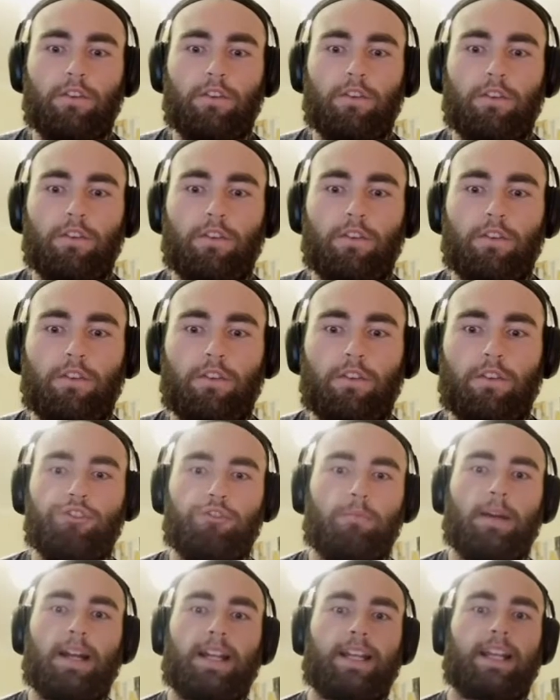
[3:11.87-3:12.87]
good dramatic
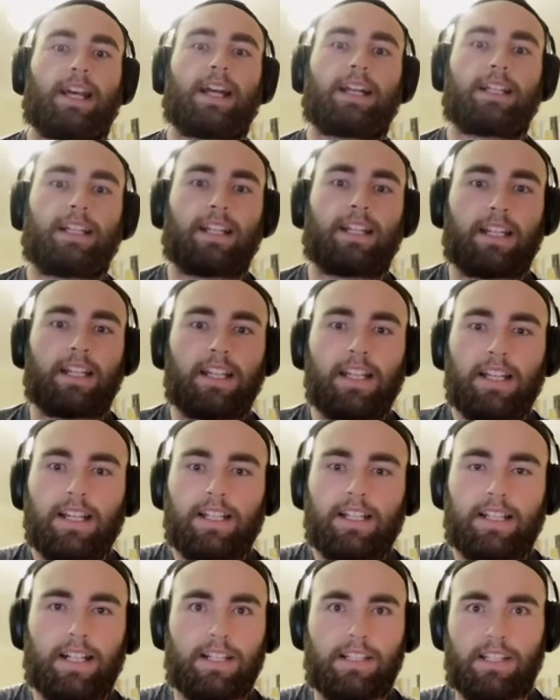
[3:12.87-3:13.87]
acting,
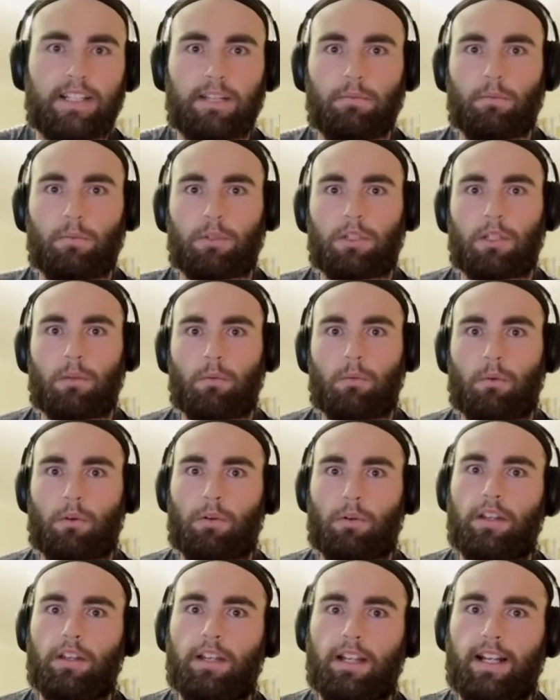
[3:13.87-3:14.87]
that scene wouldn't have
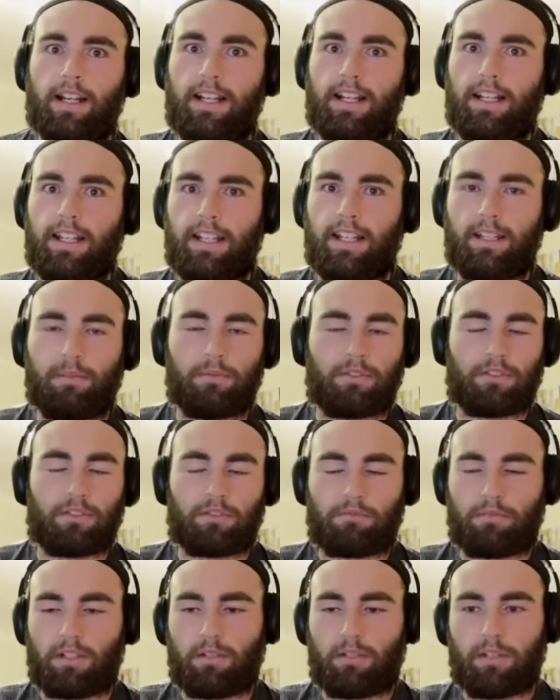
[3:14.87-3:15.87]
worked. And he was
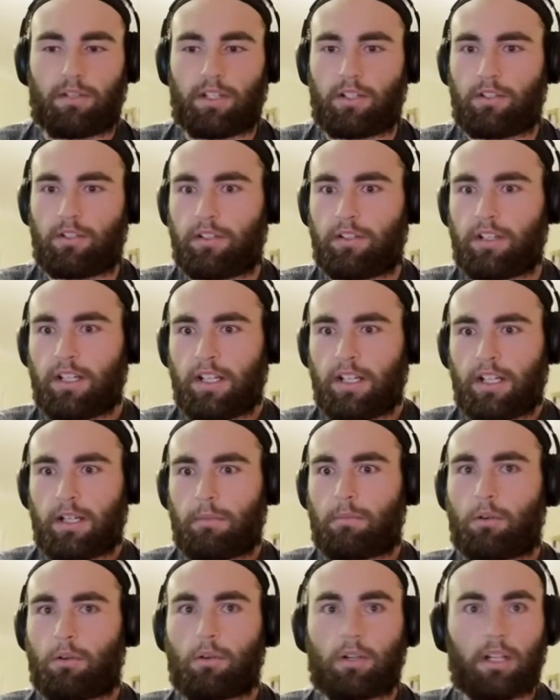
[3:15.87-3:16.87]
just really, really good.
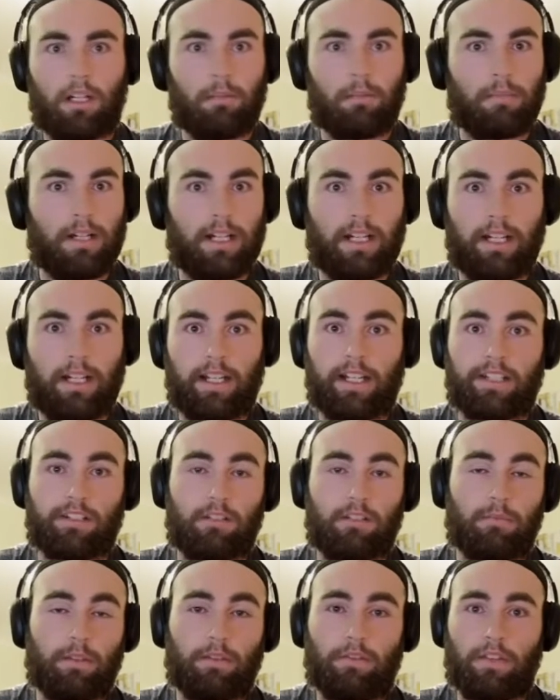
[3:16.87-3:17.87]
Polka Dot Man, I think, is
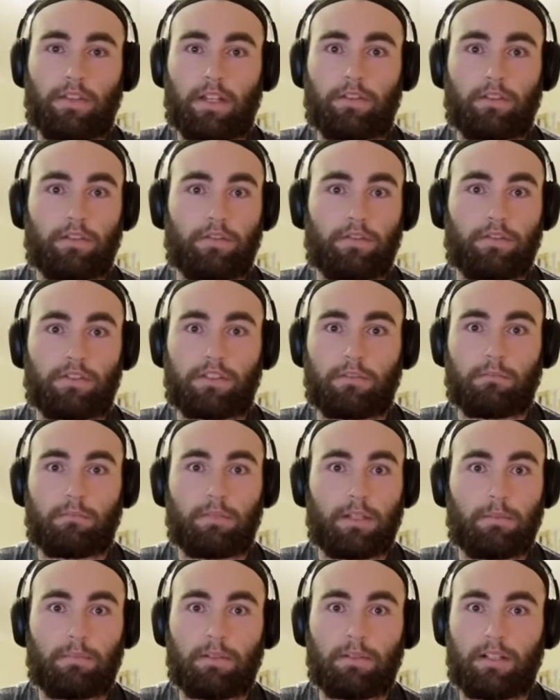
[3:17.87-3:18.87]
going to be a favorite for
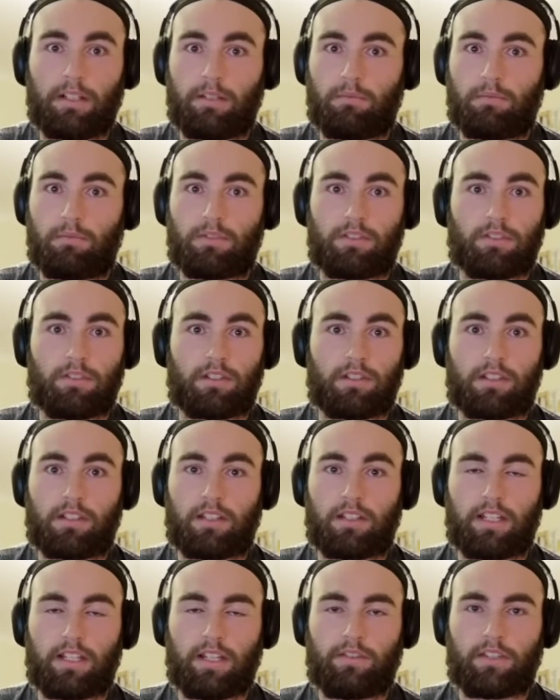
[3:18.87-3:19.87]
some people. He was just
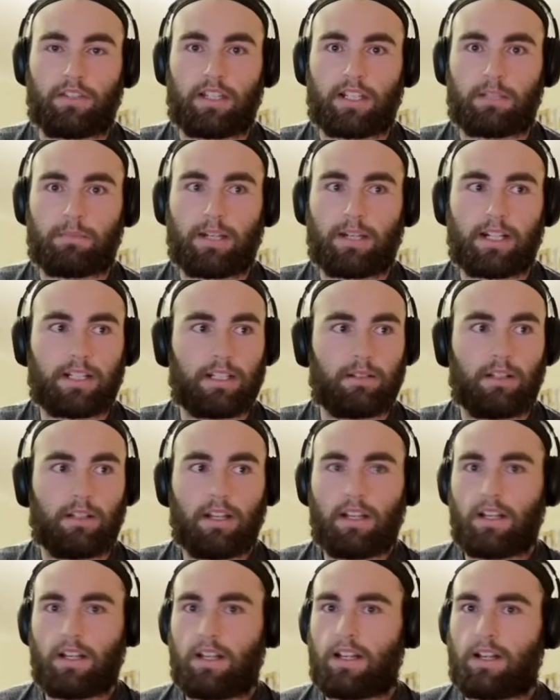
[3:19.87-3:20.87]
David
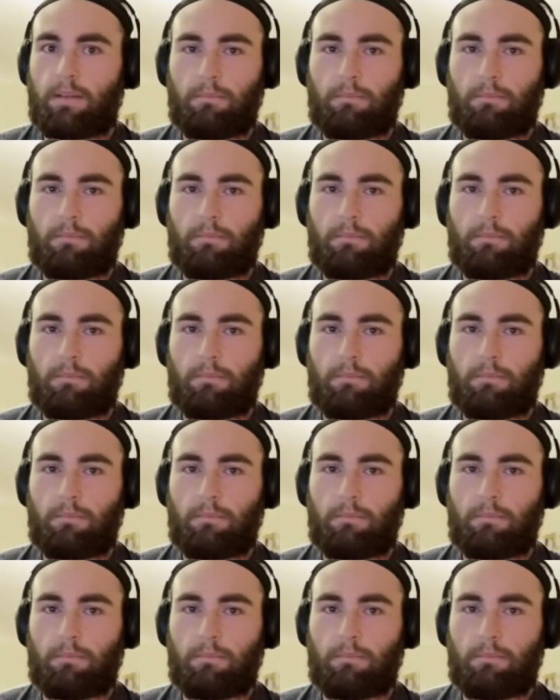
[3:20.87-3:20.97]
Dastmalchian.